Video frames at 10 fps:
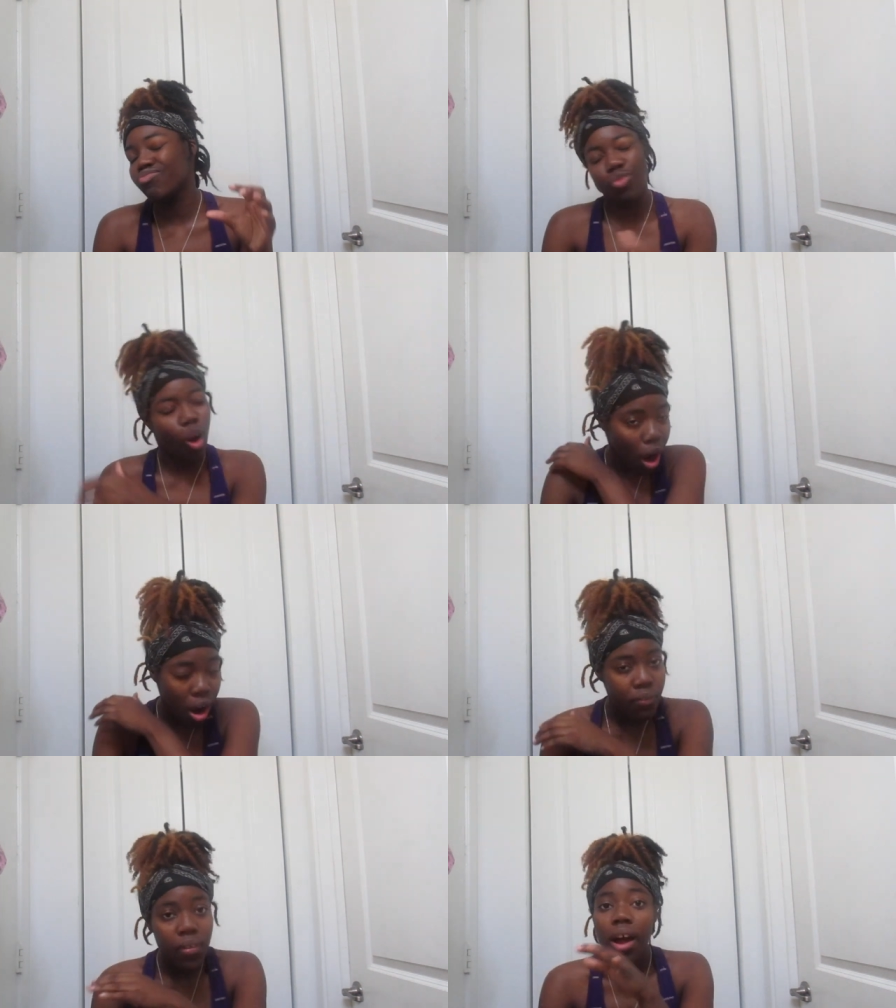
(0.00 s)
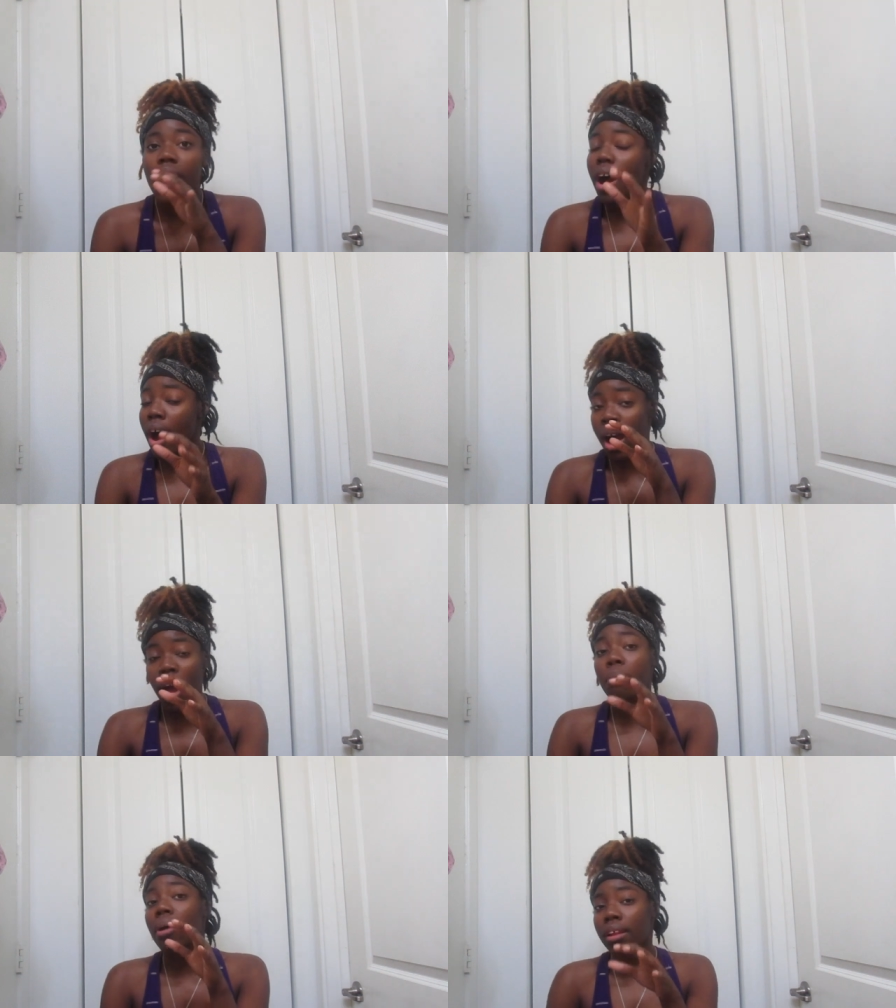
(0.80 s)
off.
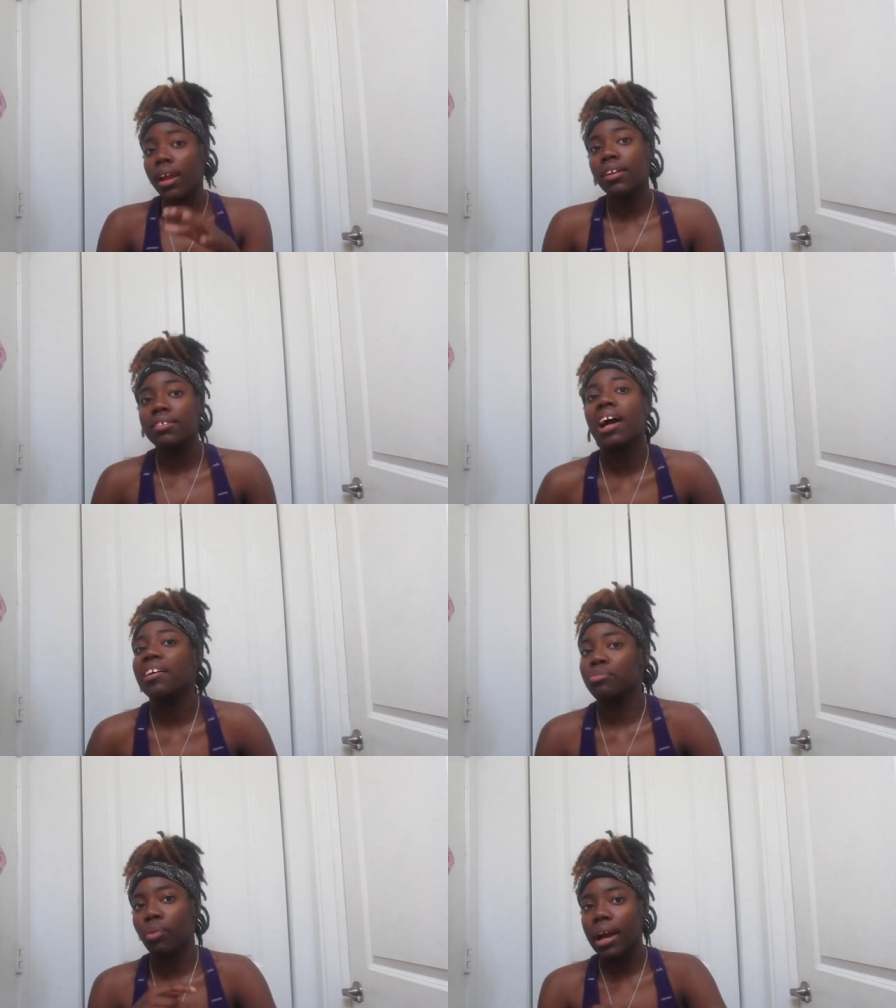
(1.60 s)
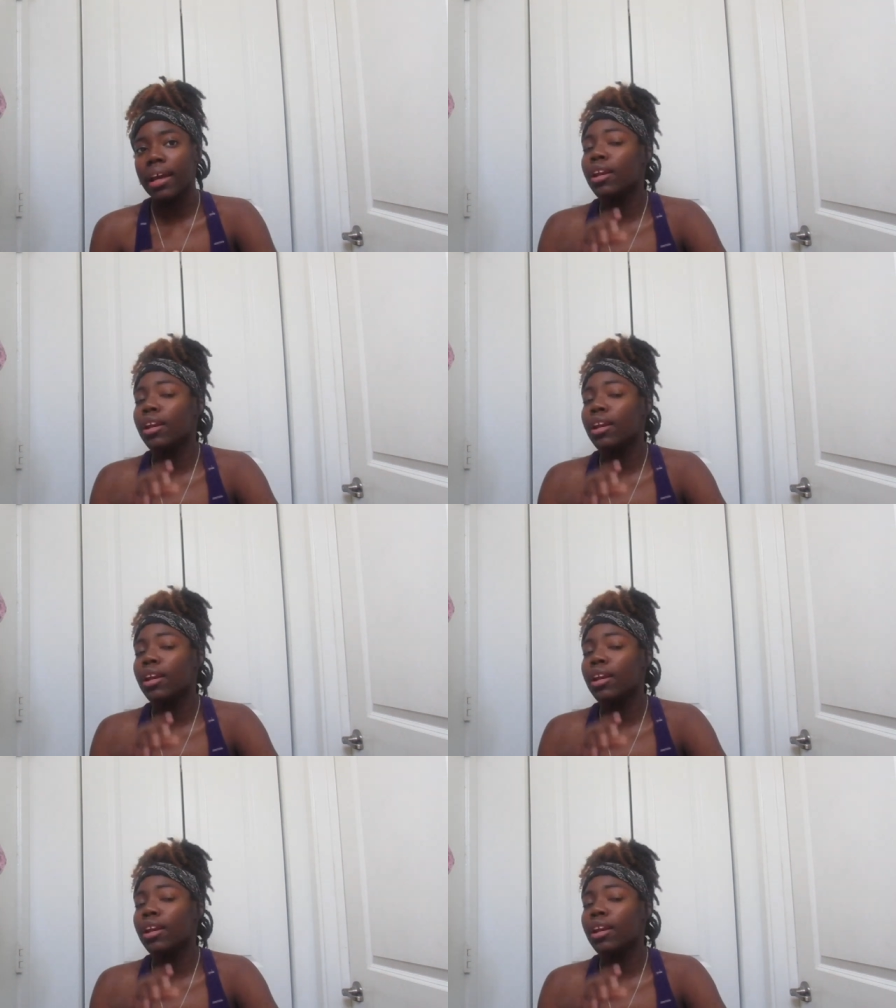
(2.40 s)
I'm a lot of the times right,